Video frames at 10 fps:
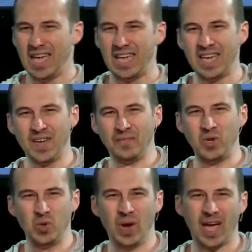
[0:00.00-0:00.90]
If
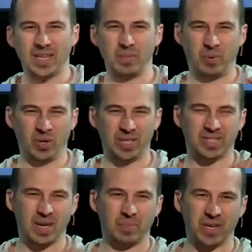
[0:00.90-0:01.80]
you had to put
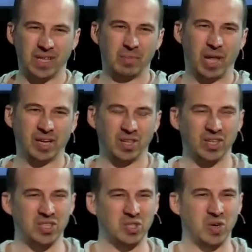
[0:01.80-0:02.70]
something in the blank, look at
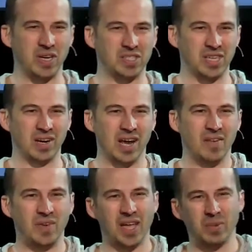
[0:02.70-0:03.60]
the screens here.
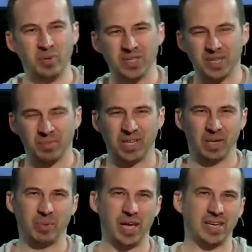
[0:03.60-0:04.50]
If you had to put something in the
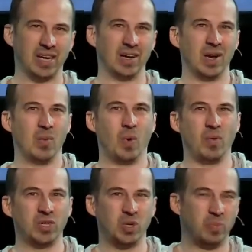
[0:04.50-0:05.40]
blank here, what
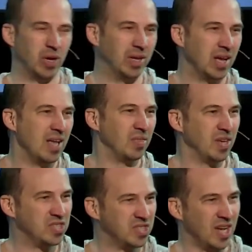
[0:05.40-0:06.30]
would you put? The
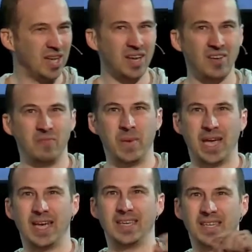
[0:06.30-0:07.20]
Son of
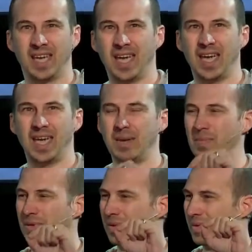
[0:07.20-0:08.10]
Man
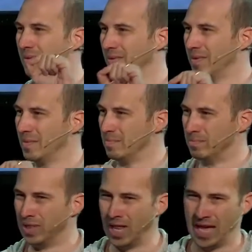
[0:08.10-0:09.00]
came
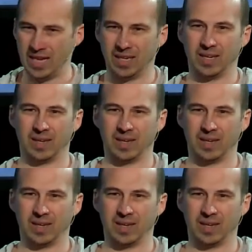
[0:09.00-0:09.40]
blank.